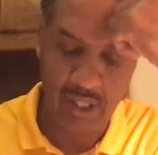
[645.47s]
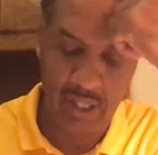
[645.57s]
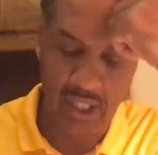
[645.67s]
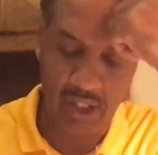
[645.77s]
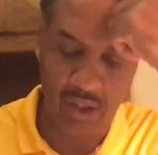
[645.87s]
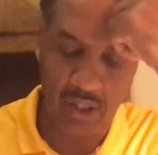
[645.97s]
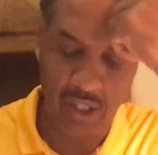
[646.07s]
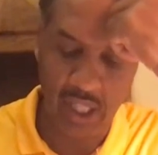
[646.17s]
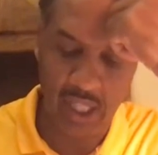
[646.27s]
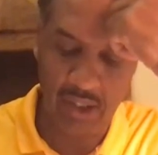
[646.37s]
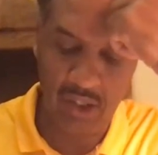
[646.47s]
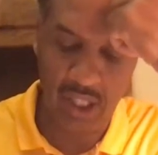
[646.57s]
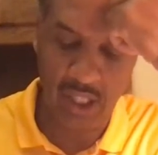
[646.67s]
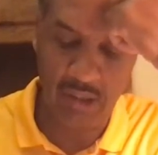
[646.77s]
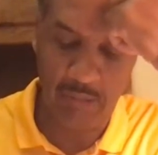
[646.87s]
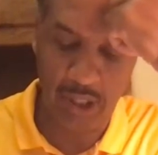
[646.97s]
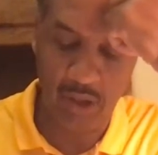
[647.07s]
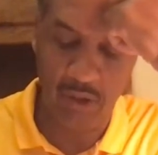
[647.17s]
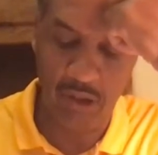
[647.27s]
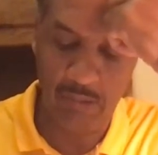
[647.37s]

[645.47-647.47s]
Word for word: Uh, then the Lord God said, Behold,